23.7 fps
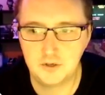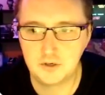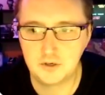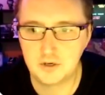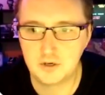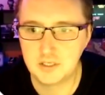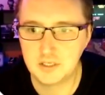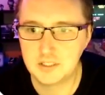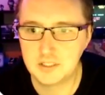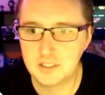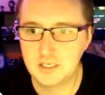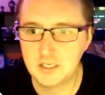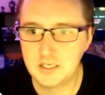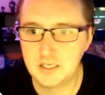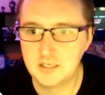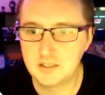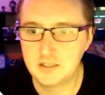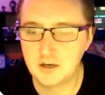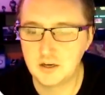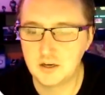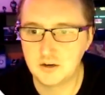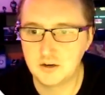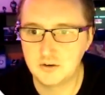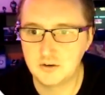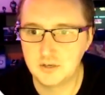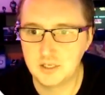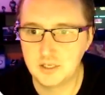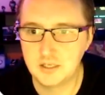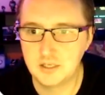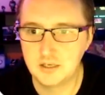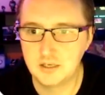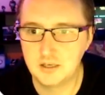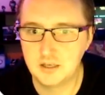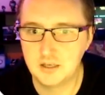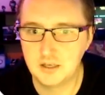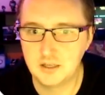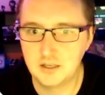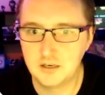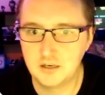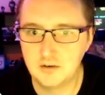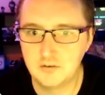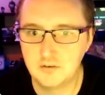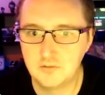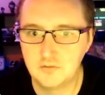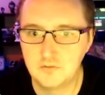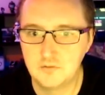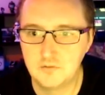to need to go in and
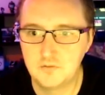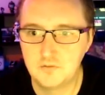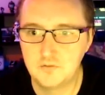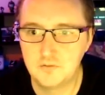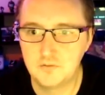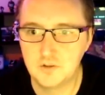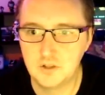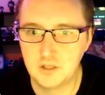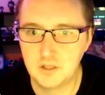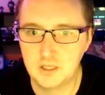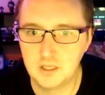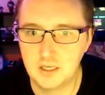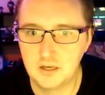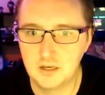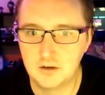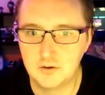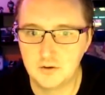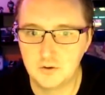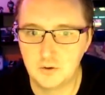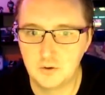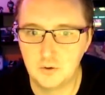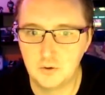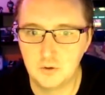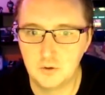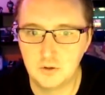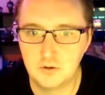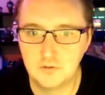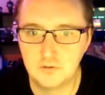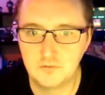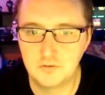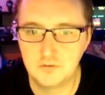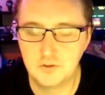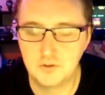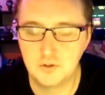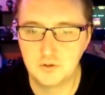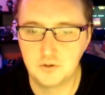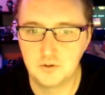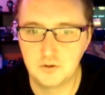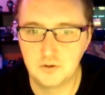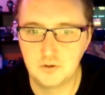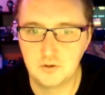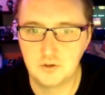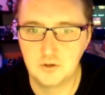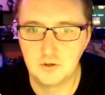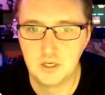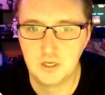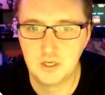fill out all of
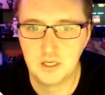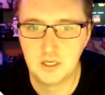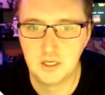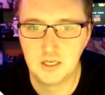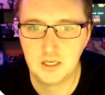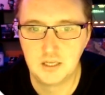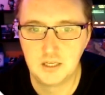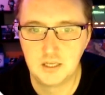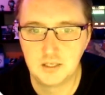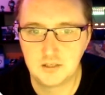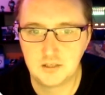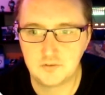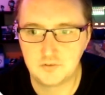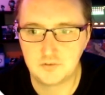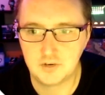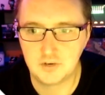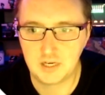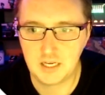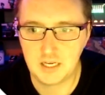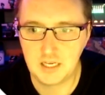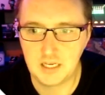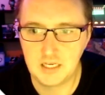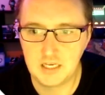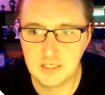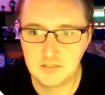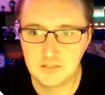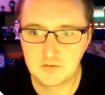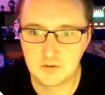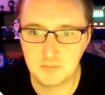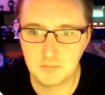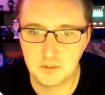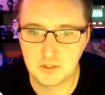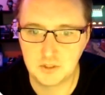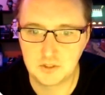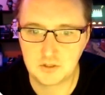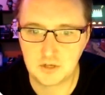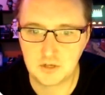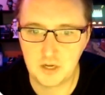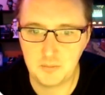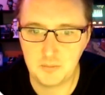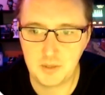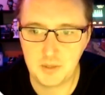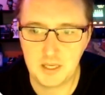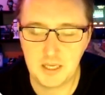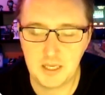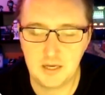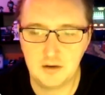your different keys from your Stripe
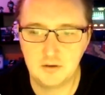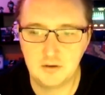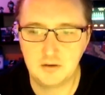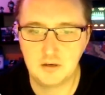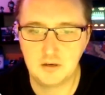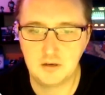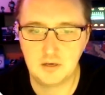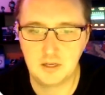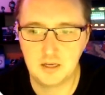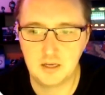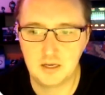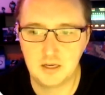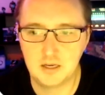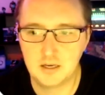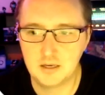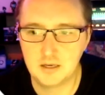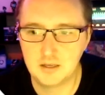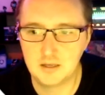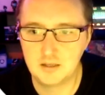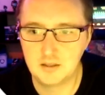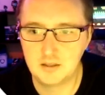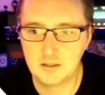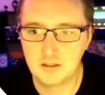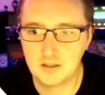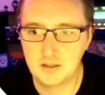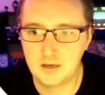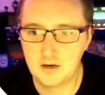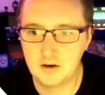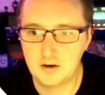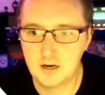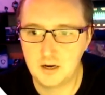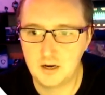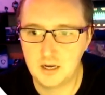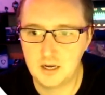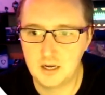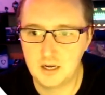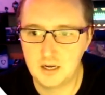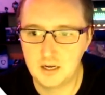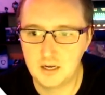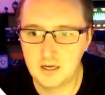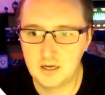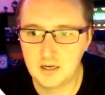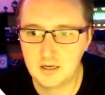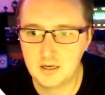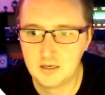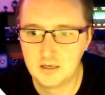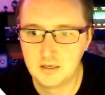account. There
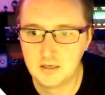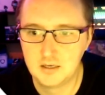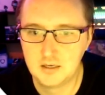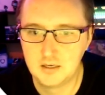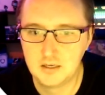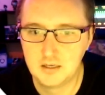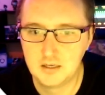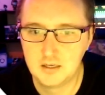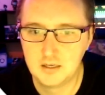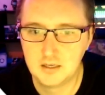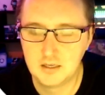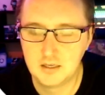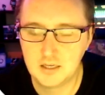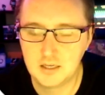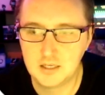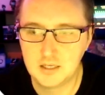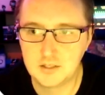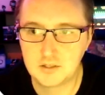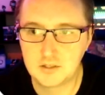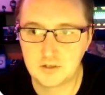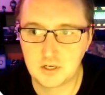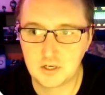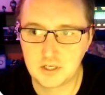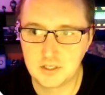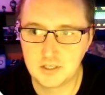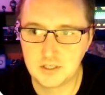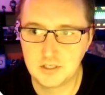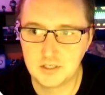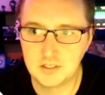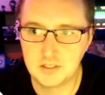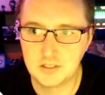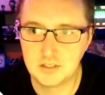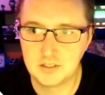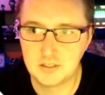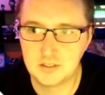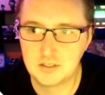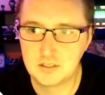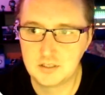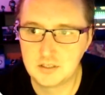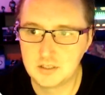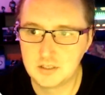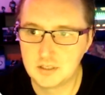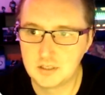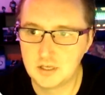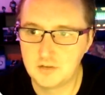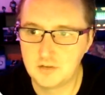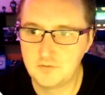are instructions,
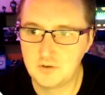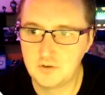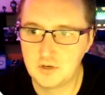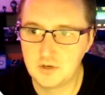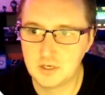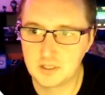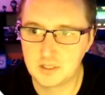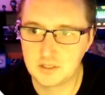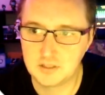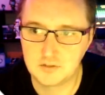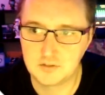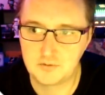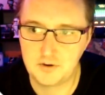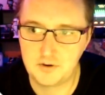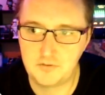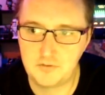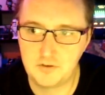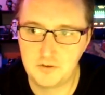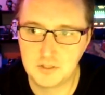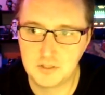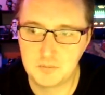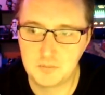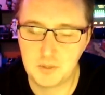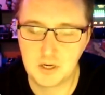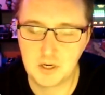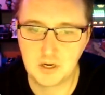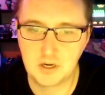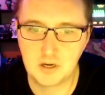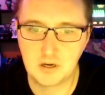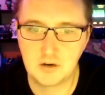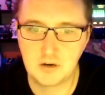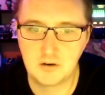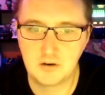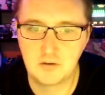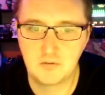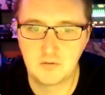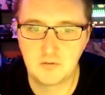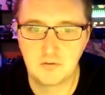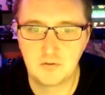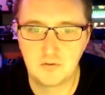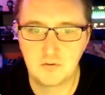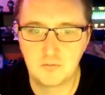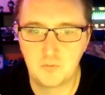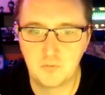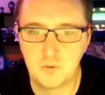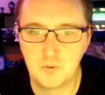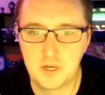if you click this reference button,
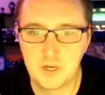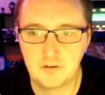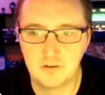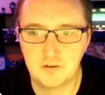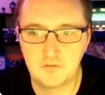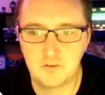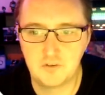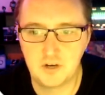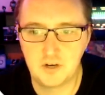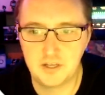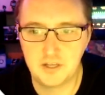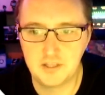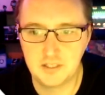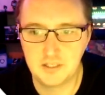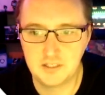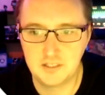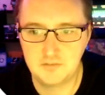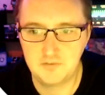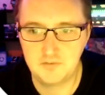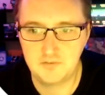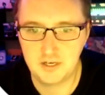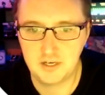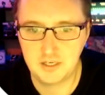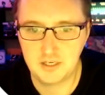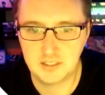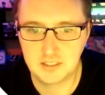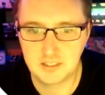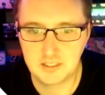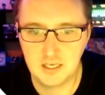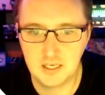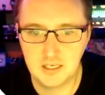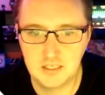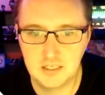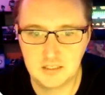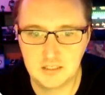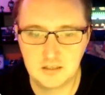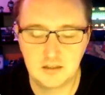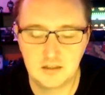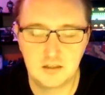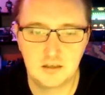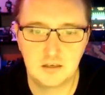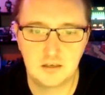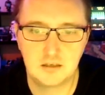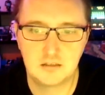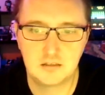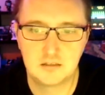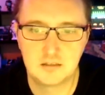where to find these various keys and
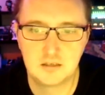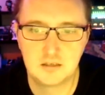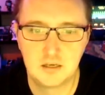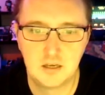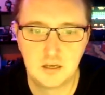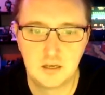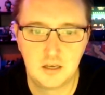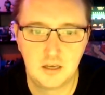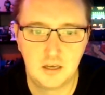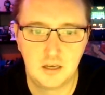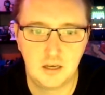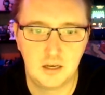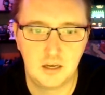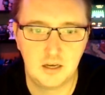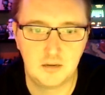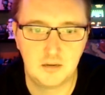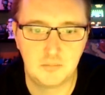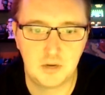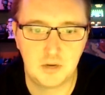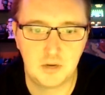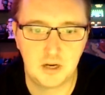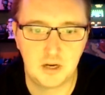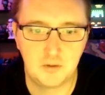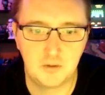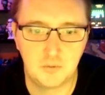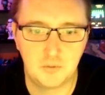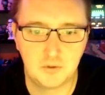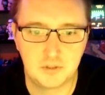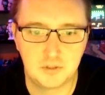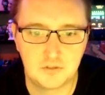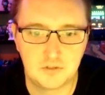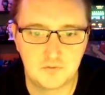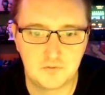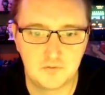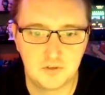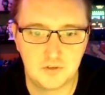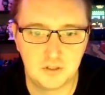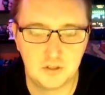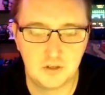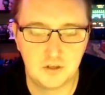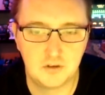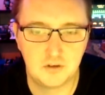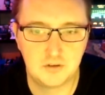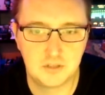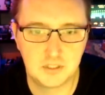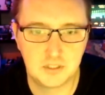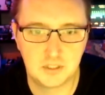things. I will just fill
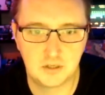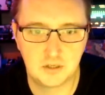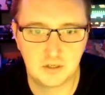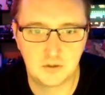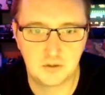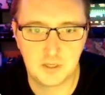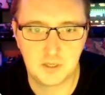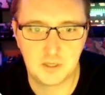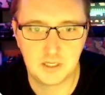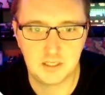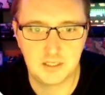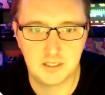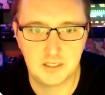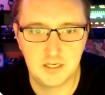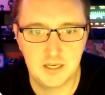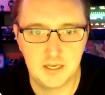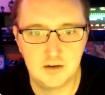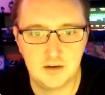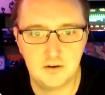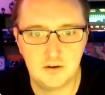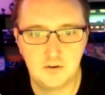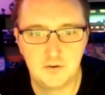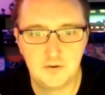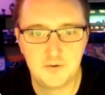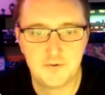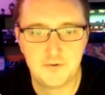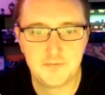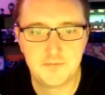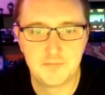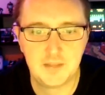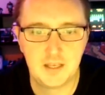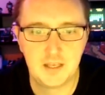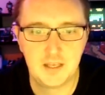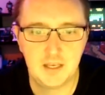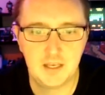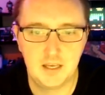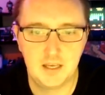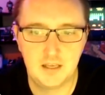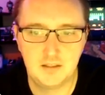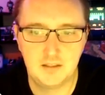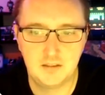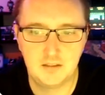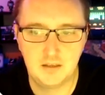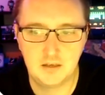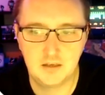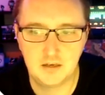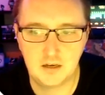those in quickly now, and
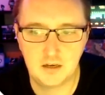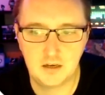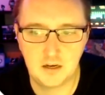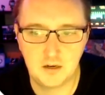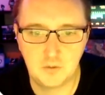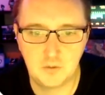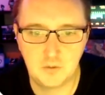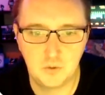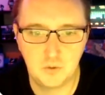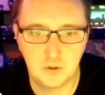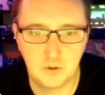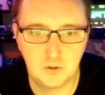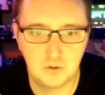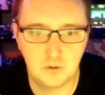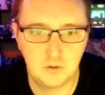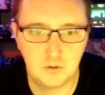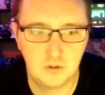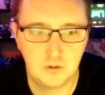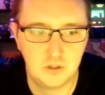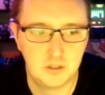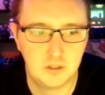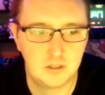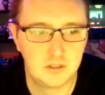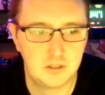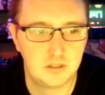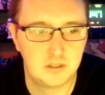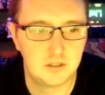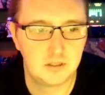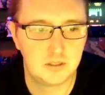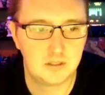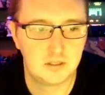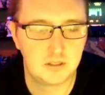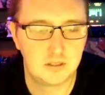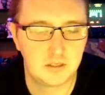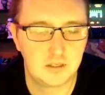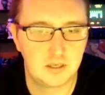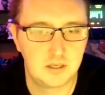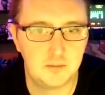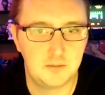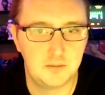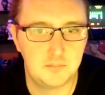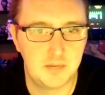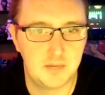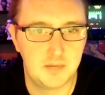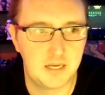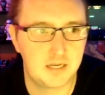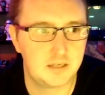then I will come
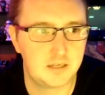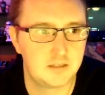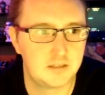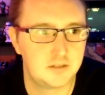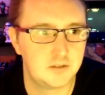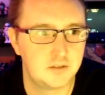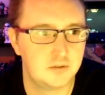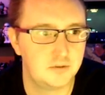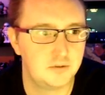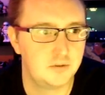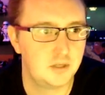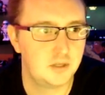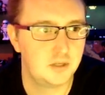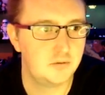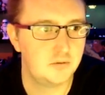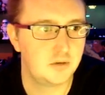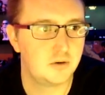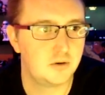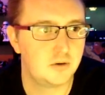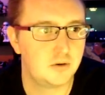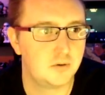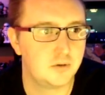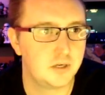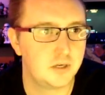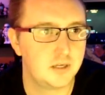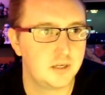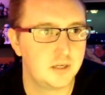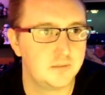back to the recording.